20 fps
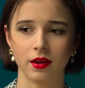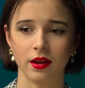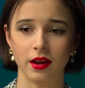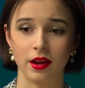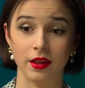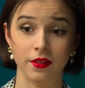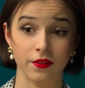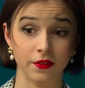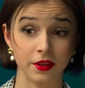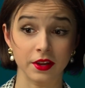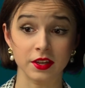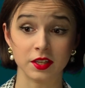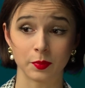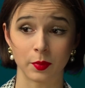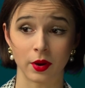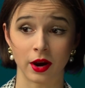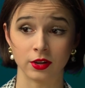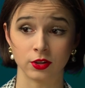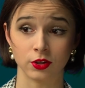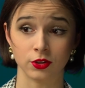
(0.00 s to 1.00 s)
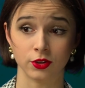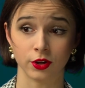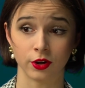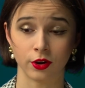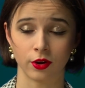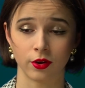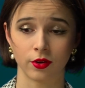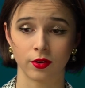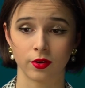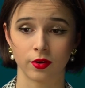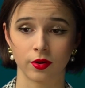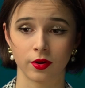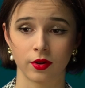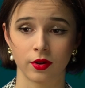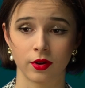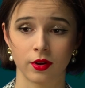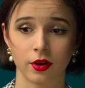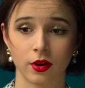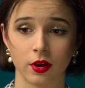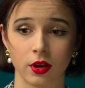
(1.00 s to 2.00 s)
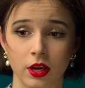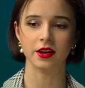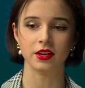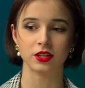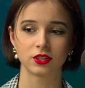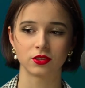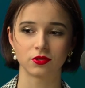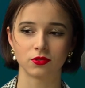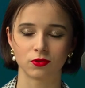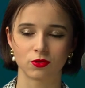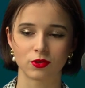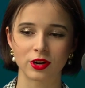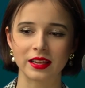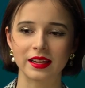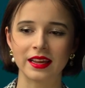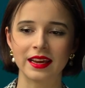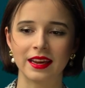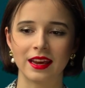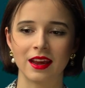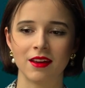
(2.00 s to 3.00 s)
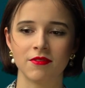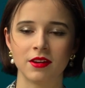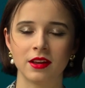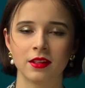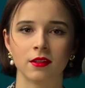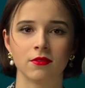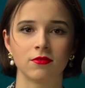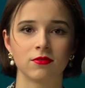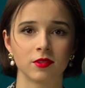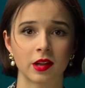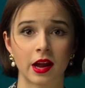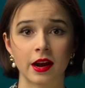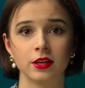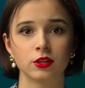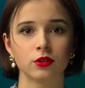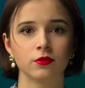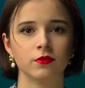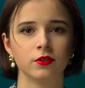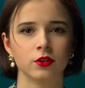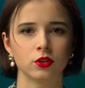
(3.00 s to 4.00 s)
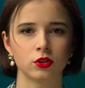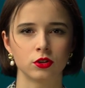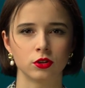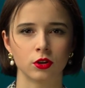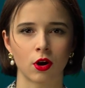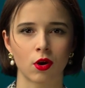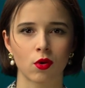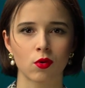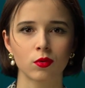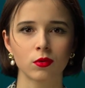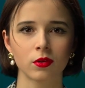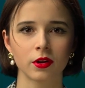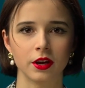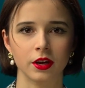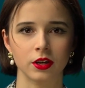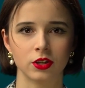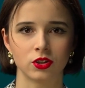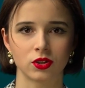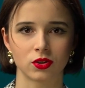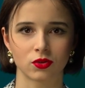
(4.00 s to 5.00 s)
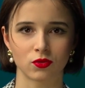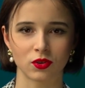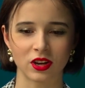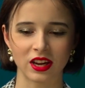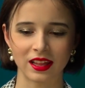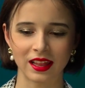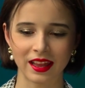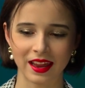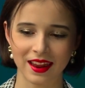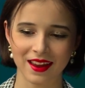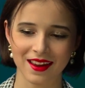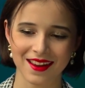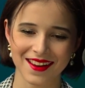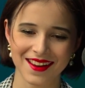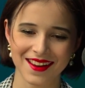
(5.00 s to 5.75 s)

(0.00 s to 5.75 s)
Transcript: in this pas de deux is really giving the flight of the soul, is really